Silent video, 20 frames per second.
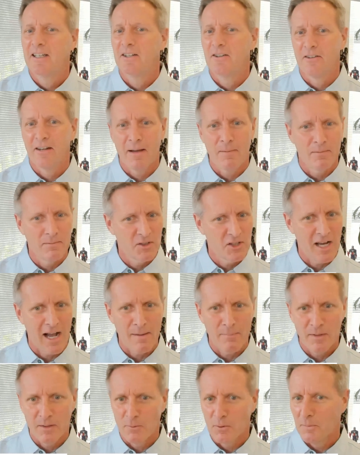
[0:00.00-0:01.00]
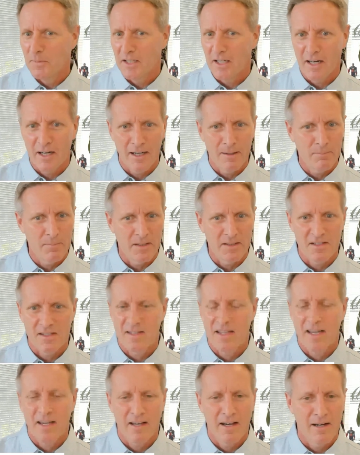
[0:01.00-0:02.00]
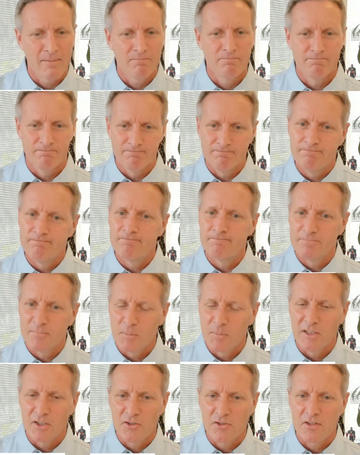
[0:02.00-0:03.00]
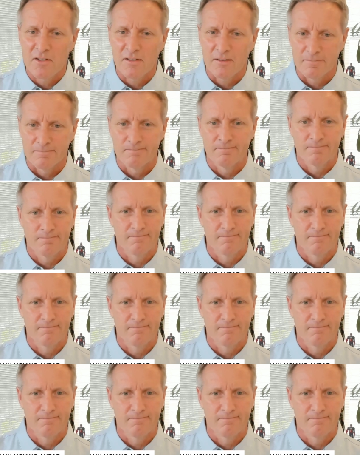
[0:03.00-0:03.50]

internet shopping will be up and stay up. be interesting.